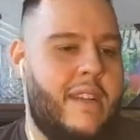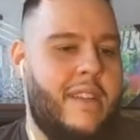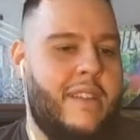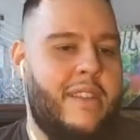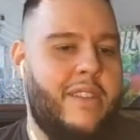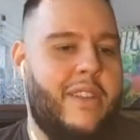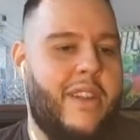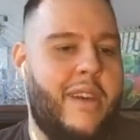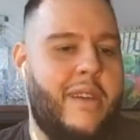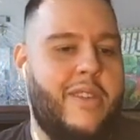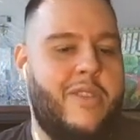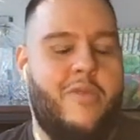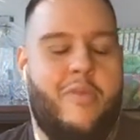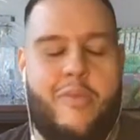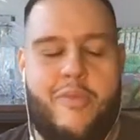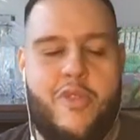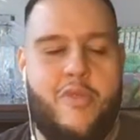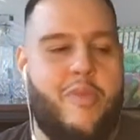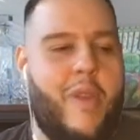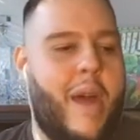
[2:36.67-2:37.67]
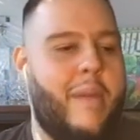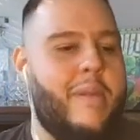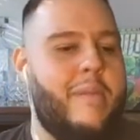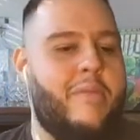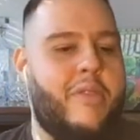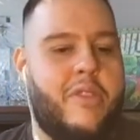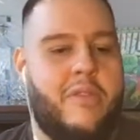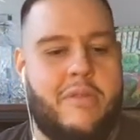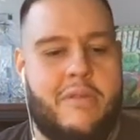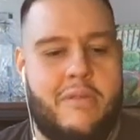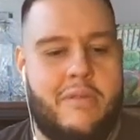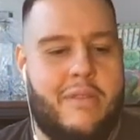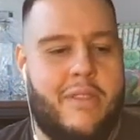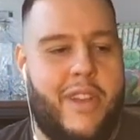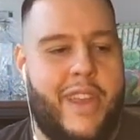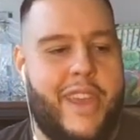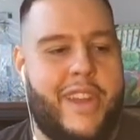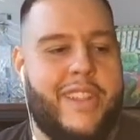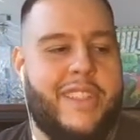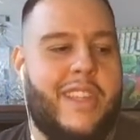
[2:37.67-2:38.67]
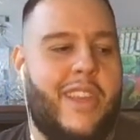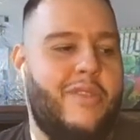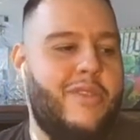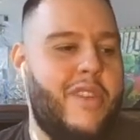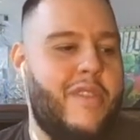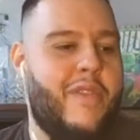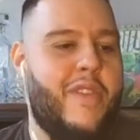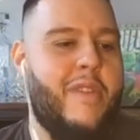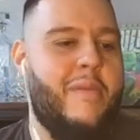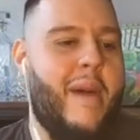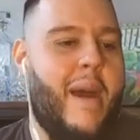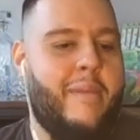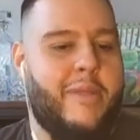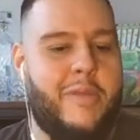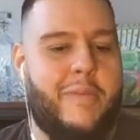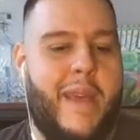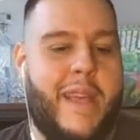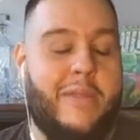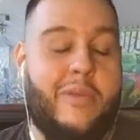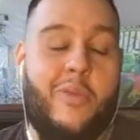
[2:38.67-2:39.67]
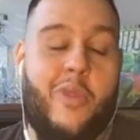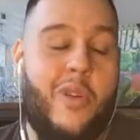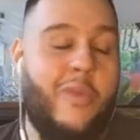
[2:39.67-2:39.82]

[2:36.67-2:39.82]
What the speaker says: You probably broke. And you're going to say you live in your mama's basement.